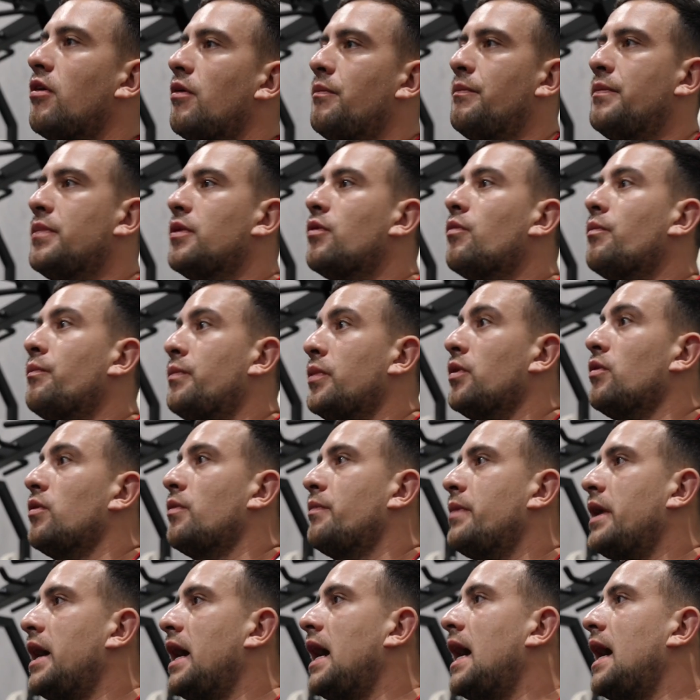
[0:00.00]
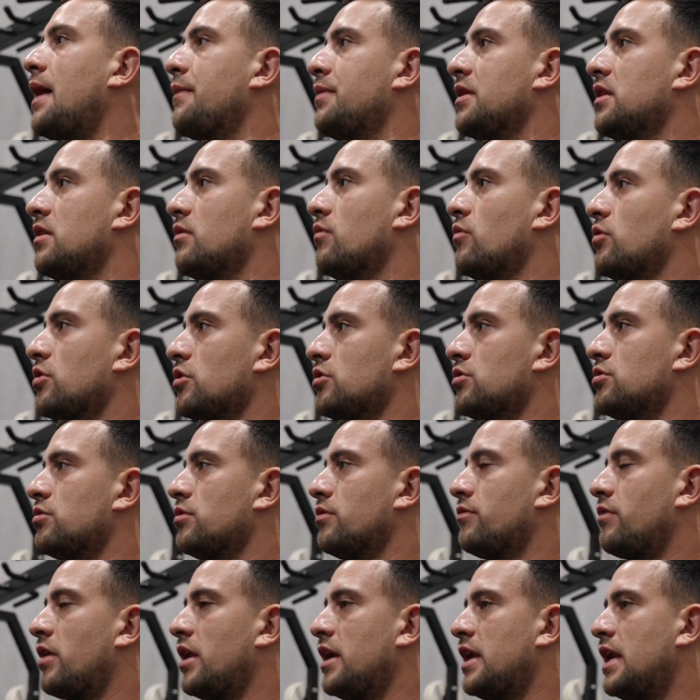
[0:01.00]
or build a better habit than what you're doing
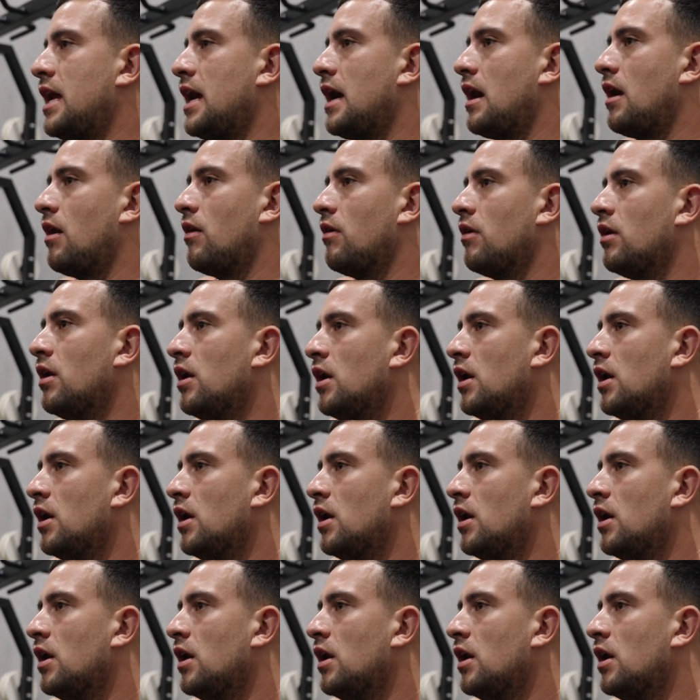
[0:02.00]
right now.